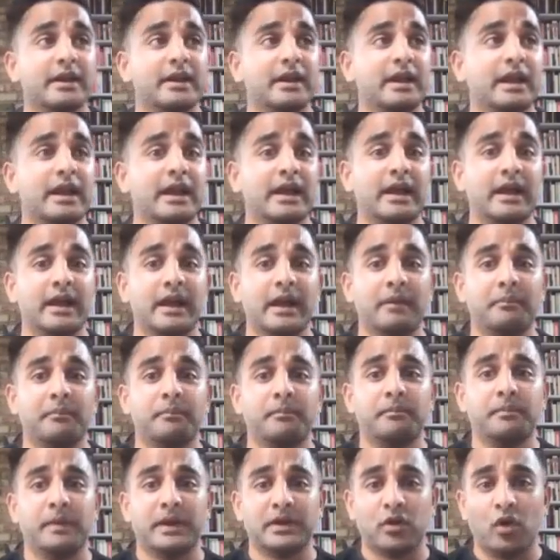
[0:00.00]

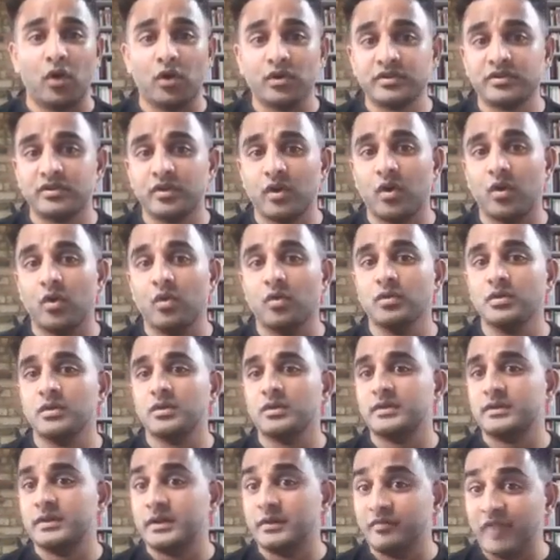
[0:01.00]
but also
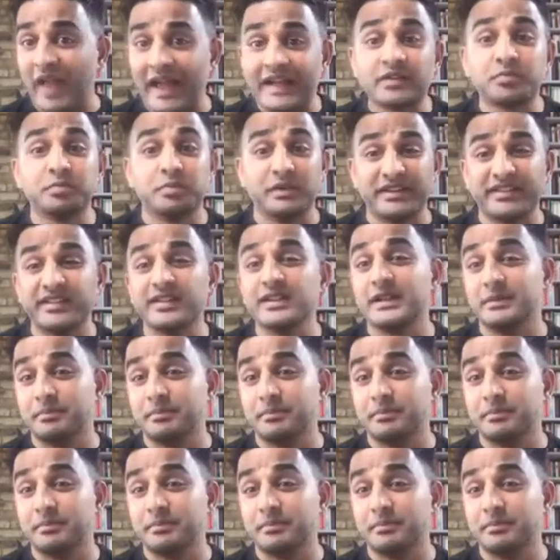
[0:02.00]
explicitly